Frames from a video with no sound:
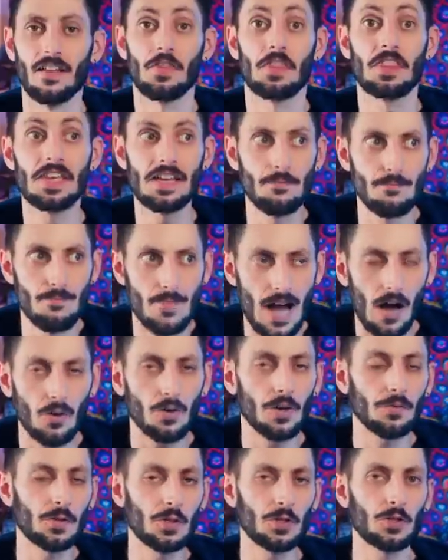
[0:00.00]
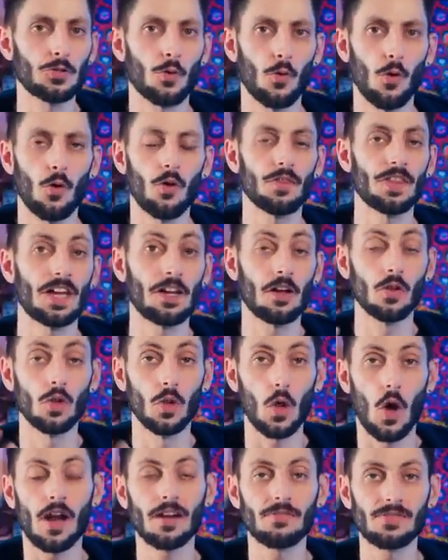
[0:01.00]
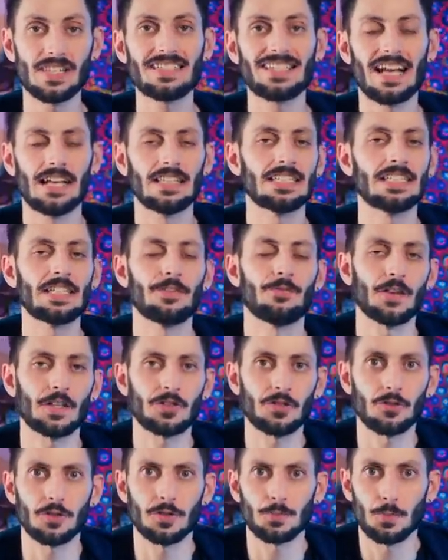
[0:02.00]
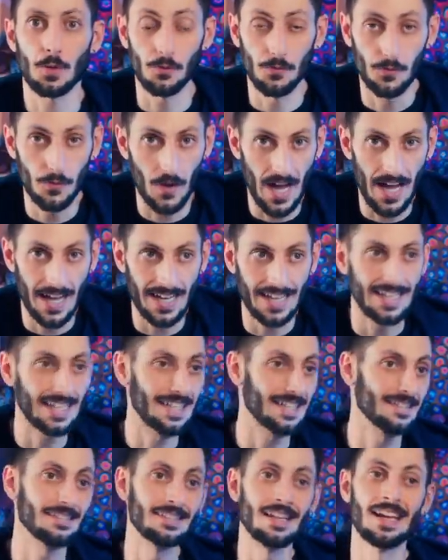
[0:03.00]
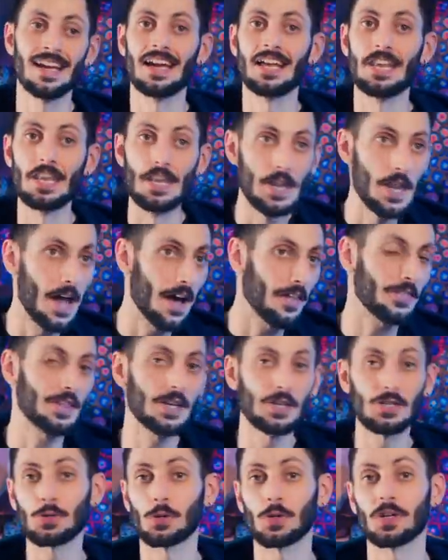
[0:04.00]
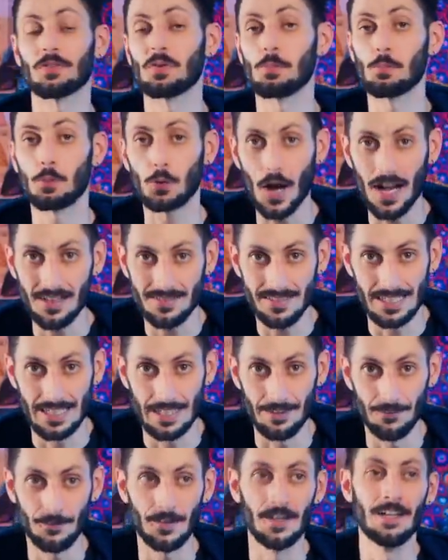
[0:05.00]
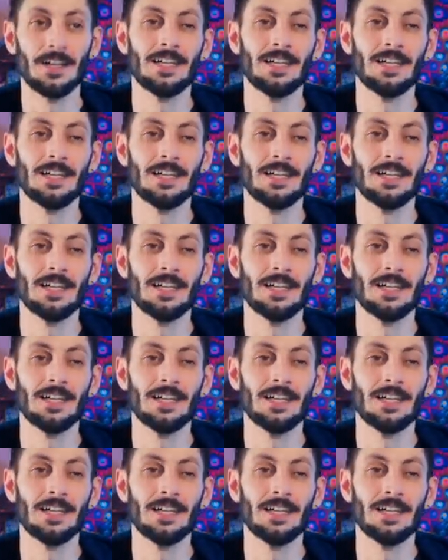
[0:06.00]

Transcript: The amount of control that a lot of these L E D fixtures provide is nothing short of impressive,